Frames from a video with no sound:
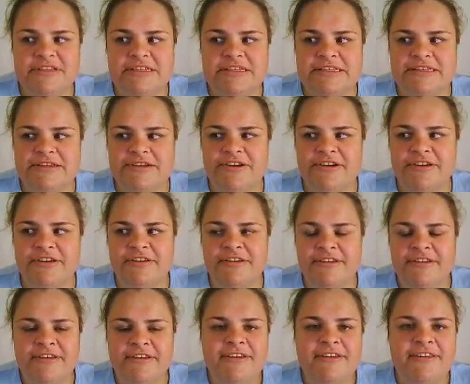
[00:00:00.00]
So
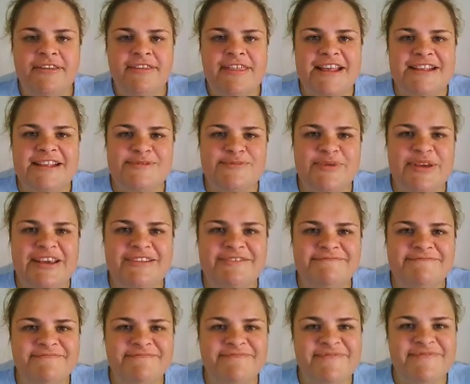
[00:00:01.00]
that's me.
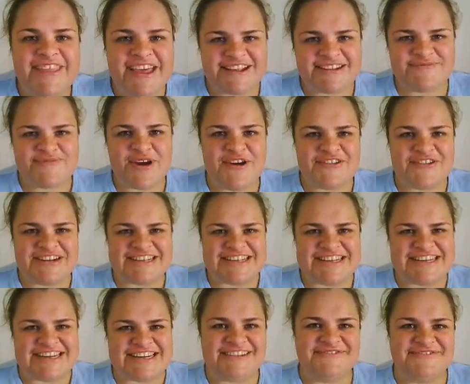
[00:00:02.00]
That's my
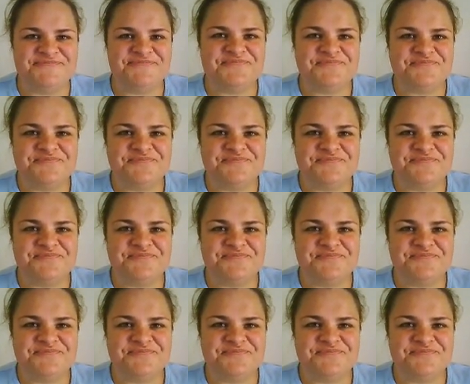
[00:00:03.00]
honesty.